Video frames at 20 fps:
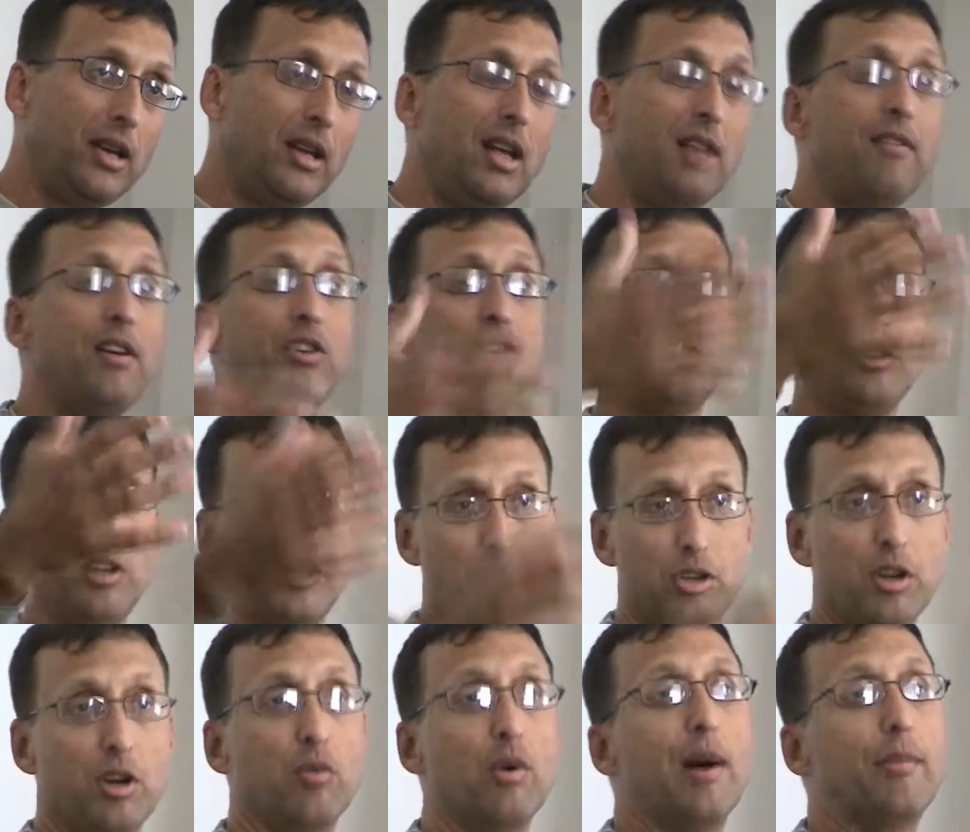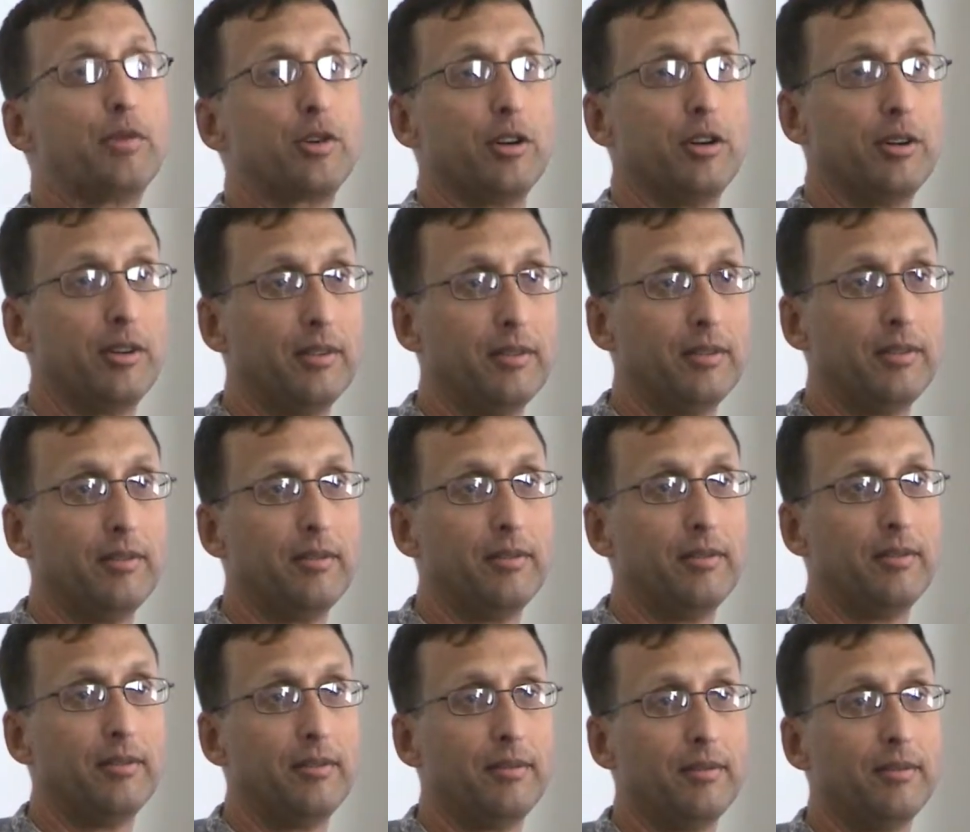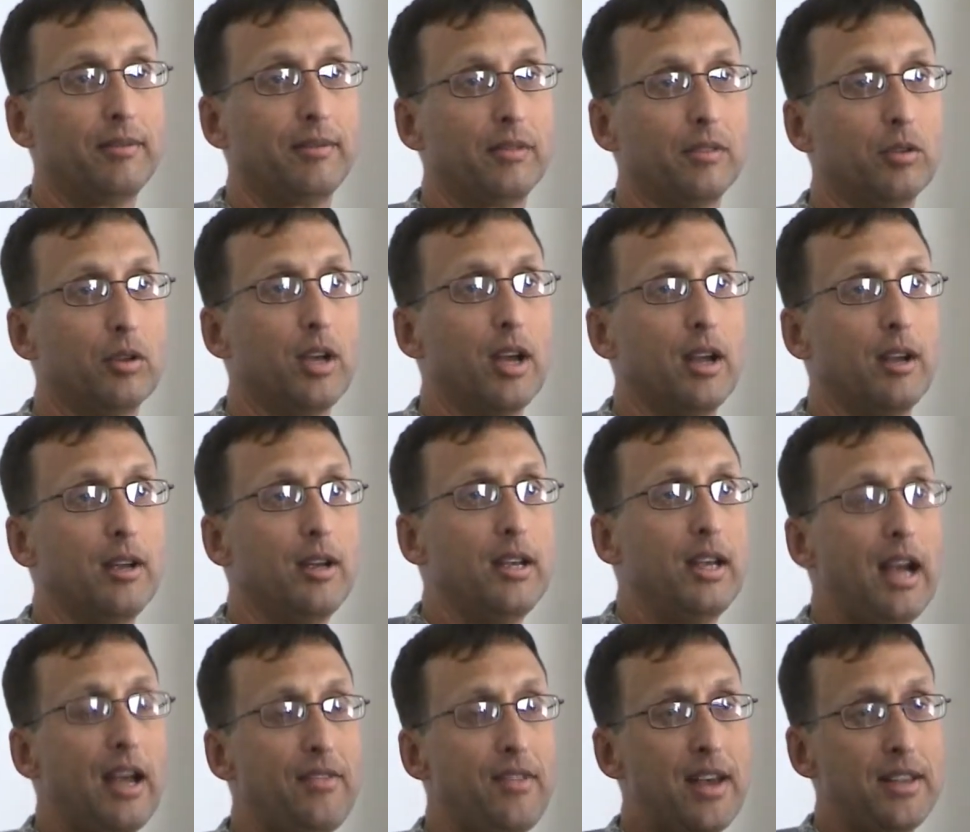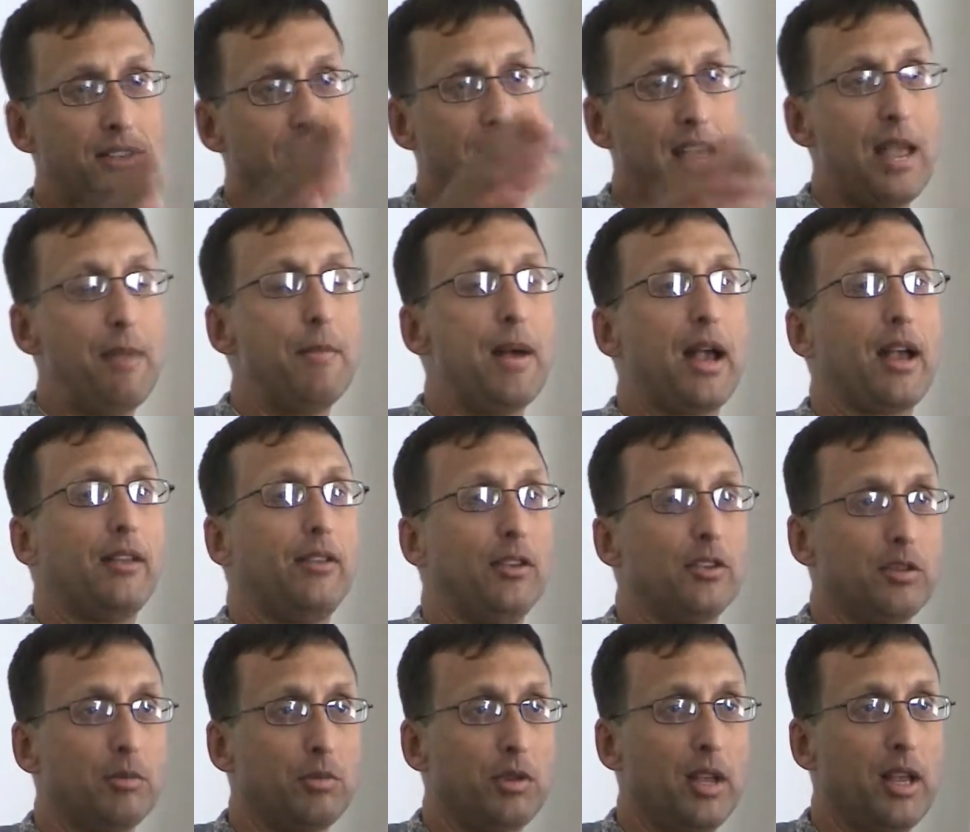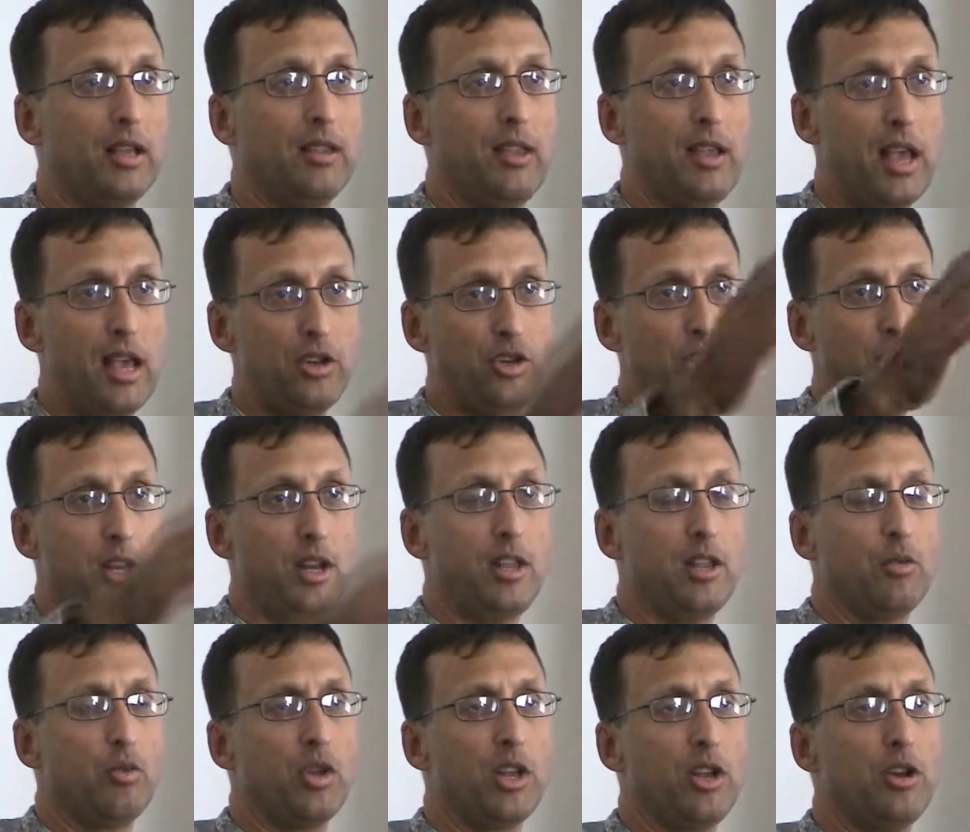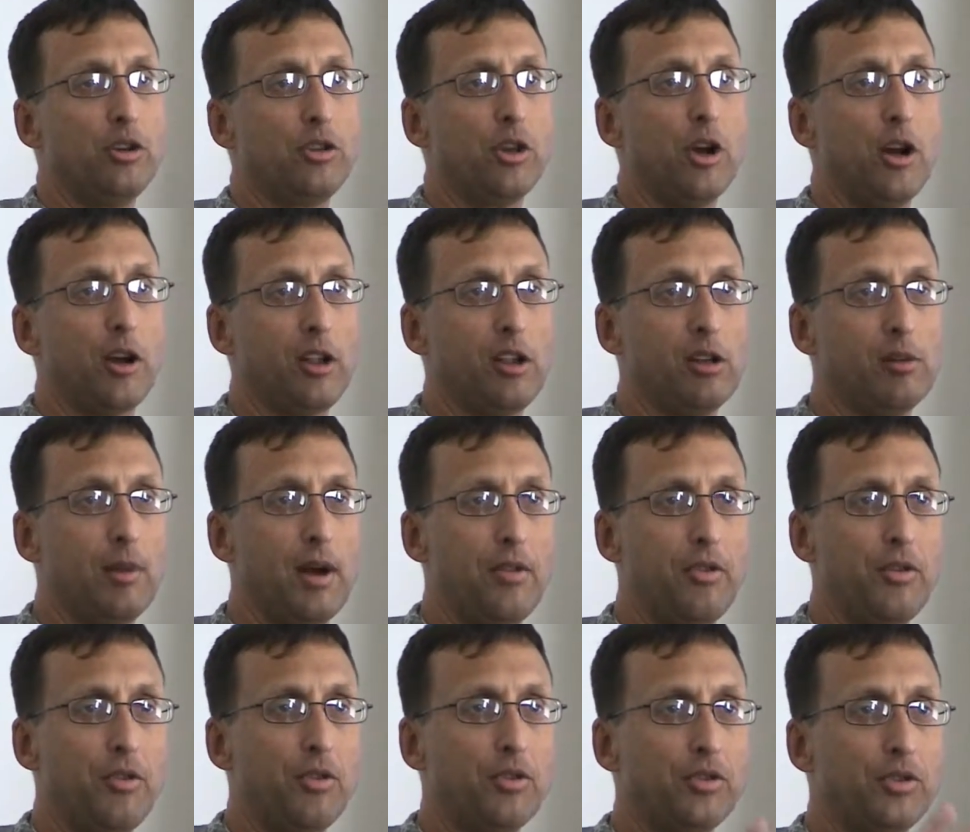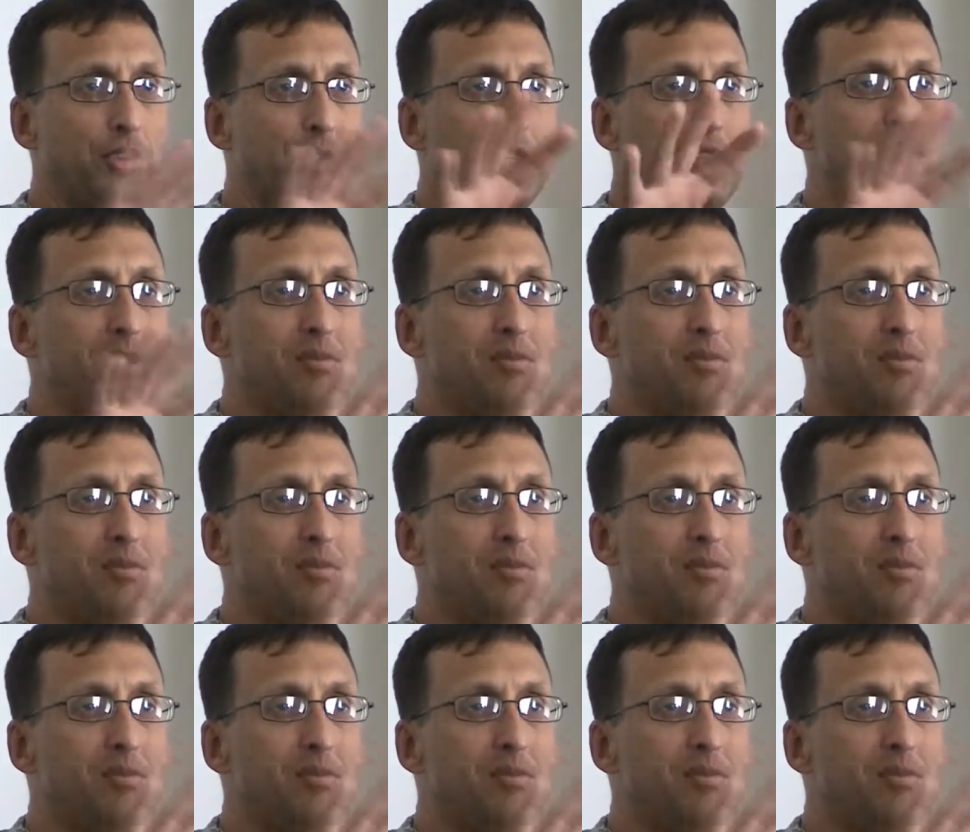Eventually it's going to rupture. Okay. And that's a mechanism to get the AGE that you're talking about. There, there's